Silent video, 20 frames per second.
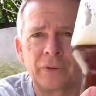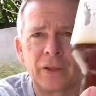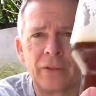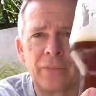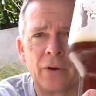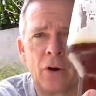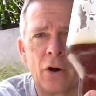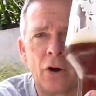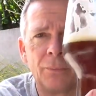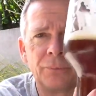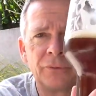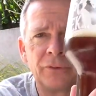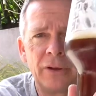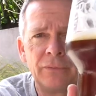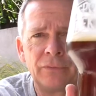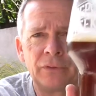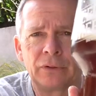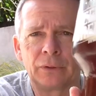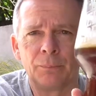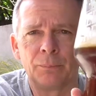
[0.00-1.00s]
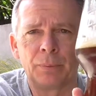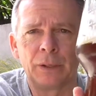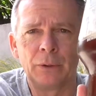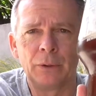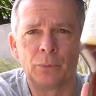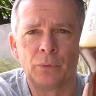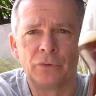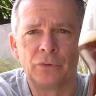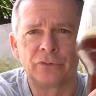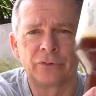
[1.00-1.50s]
that the hops have to
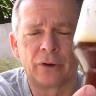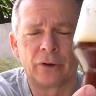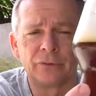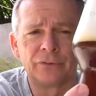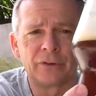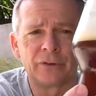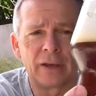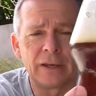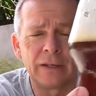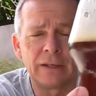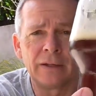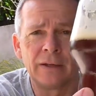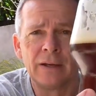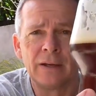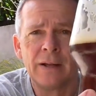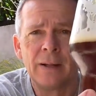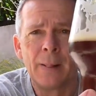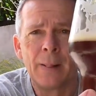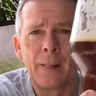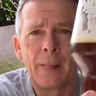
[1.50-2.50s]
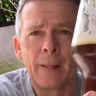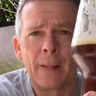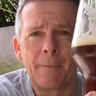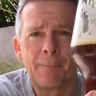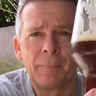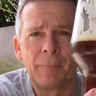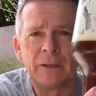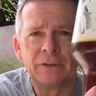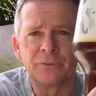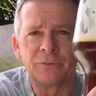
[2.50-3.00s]
compete with. So I'd say
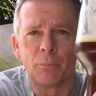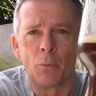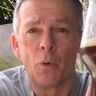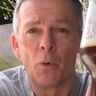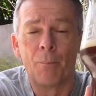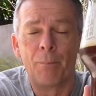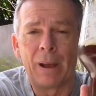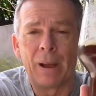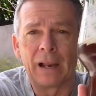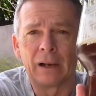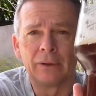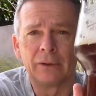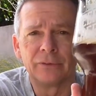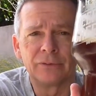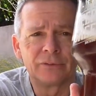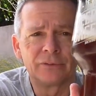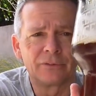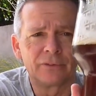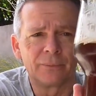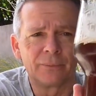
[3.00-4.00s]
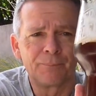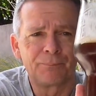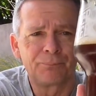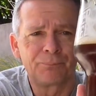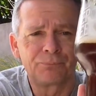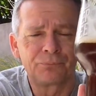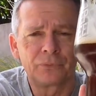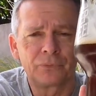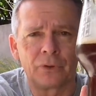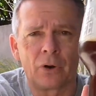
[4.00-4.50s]
it's more balanced.
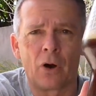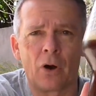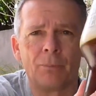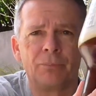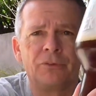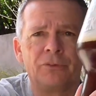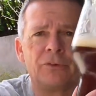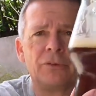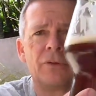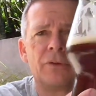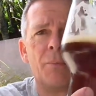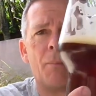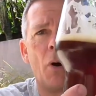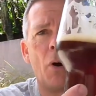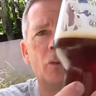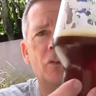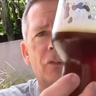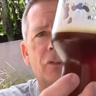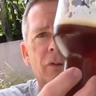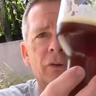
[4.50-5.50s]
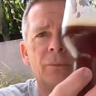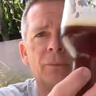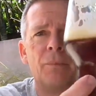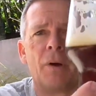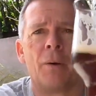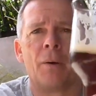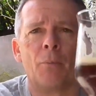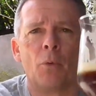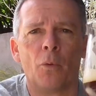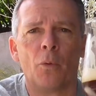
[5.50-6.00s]
The hops and the malts
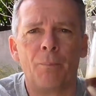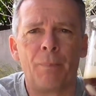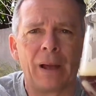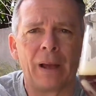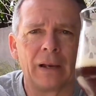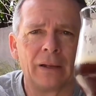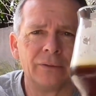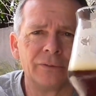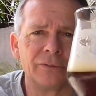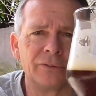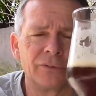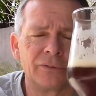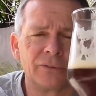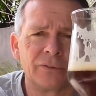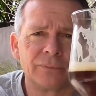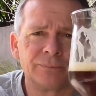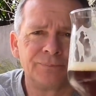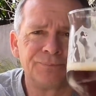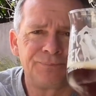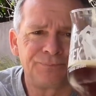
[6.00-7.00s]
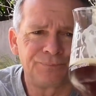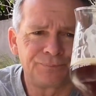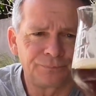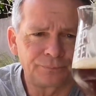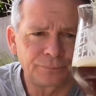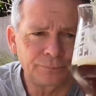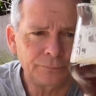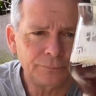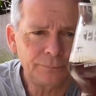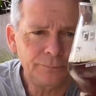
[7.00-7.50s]
are more balanced.
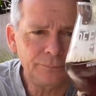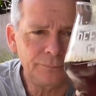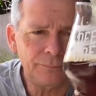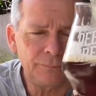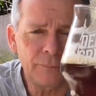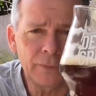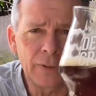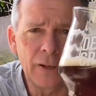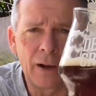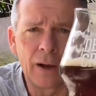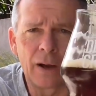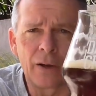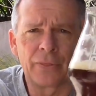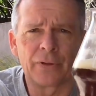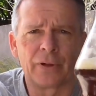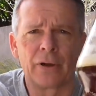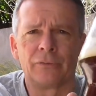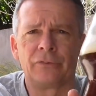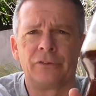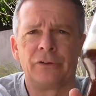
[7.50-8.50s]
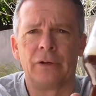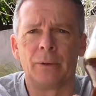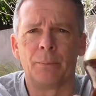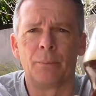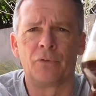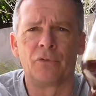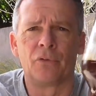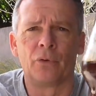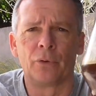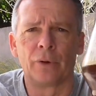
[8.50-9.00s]
I think I've said
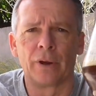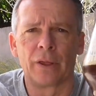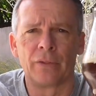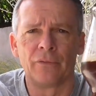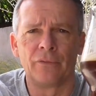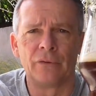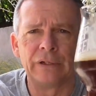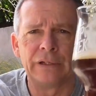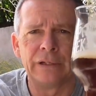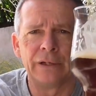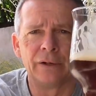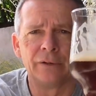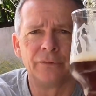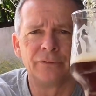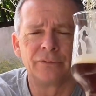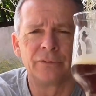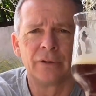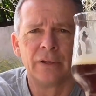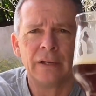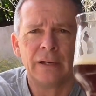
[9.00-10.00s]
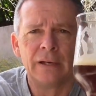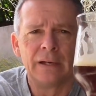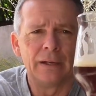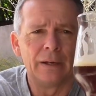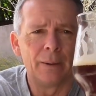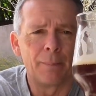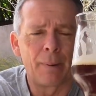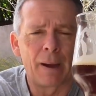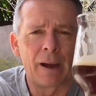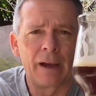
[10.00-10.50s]
it before in other videos.
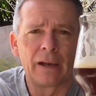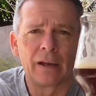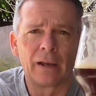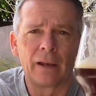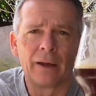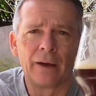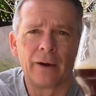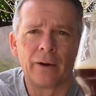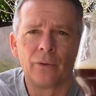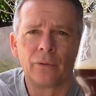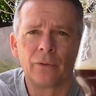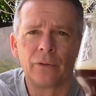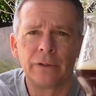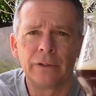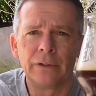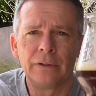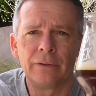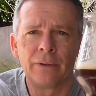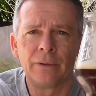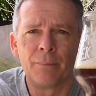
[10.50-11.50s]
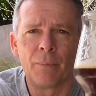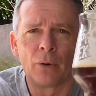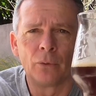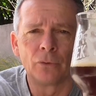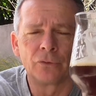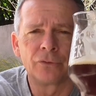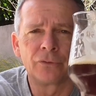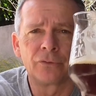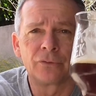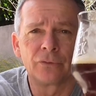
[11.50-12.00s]
In a pale ale, the
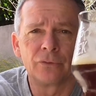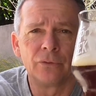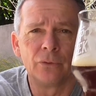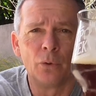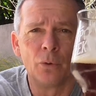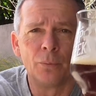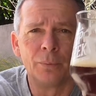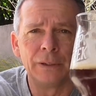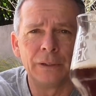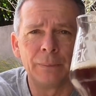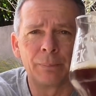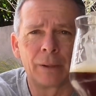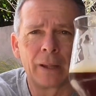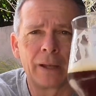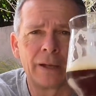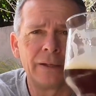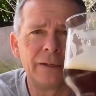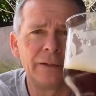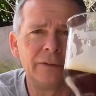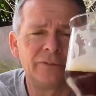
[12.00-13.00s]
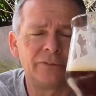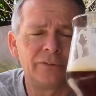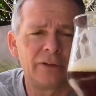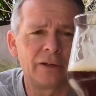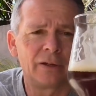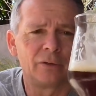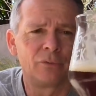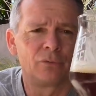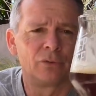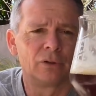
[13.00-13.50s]
malts normally play
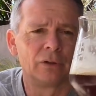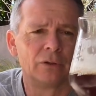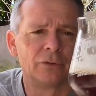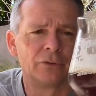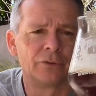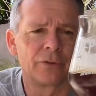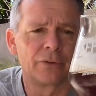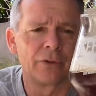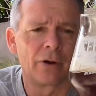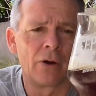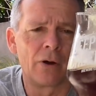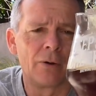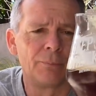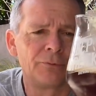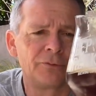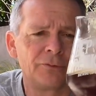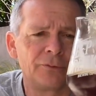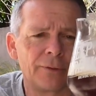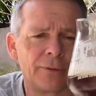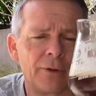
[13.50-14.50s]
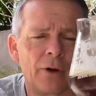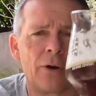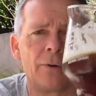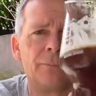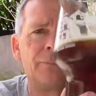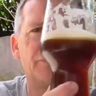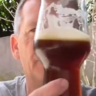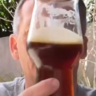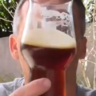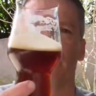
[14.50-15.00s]
second fiddle to the hops, so the
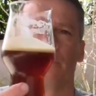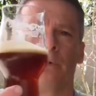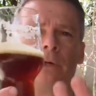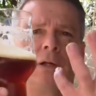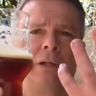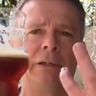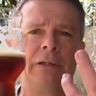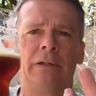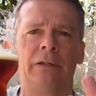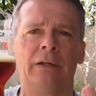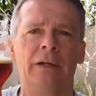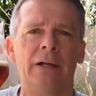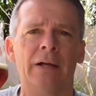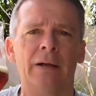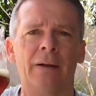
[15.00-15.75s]
hops can really